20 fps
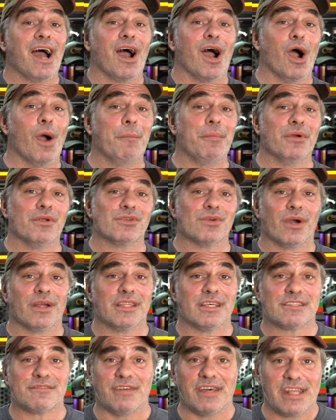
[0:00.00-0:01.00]
hope you enjoyed
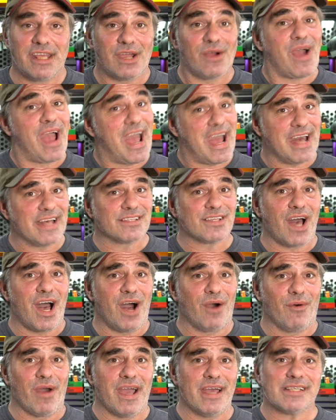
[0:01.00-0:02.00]
this video. As
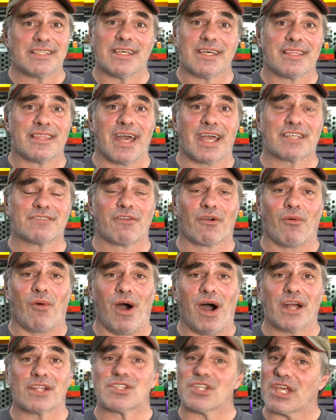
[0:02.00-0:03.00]
always, thanks for
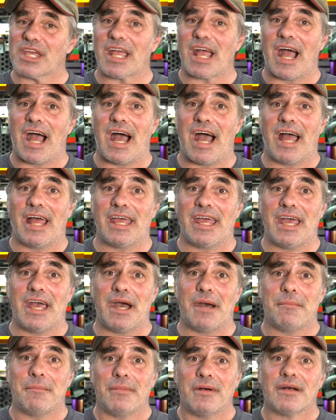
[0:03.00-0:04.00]
watching. I
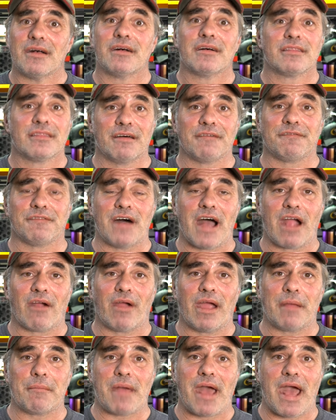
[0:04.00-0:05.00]
am the Flat Rate